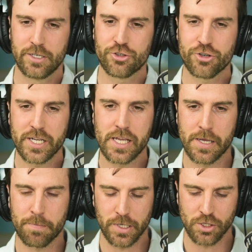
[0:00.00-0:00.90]

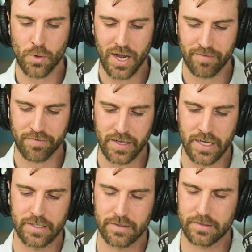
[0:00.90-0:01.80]
tricky, but you have
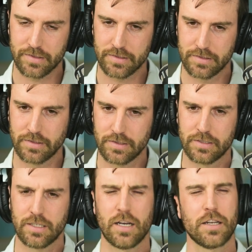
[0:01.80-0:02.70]
that,
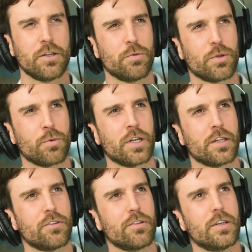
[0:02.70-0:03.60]
I don't know what the word
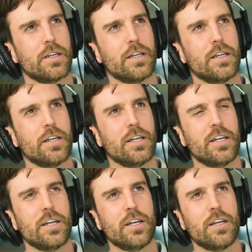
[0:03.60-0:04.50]
is,
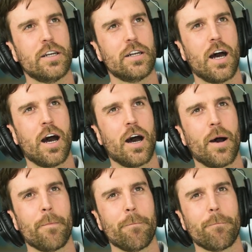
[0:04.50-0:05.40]

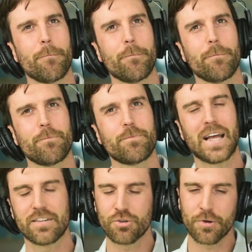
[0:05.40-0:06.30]

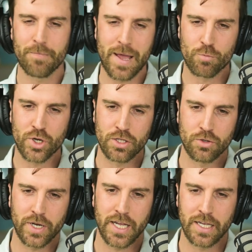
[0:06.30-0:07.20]
that sort of memory in
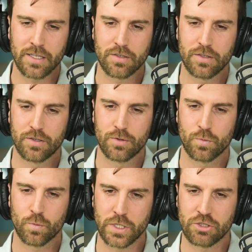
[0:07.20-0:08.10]
your head,
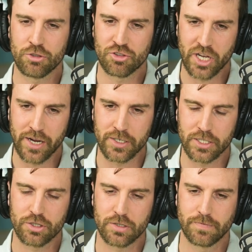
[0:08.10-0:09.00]
which you
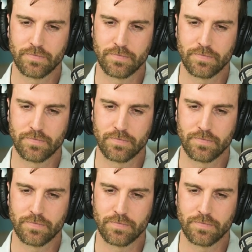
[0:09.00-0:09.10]
cherish.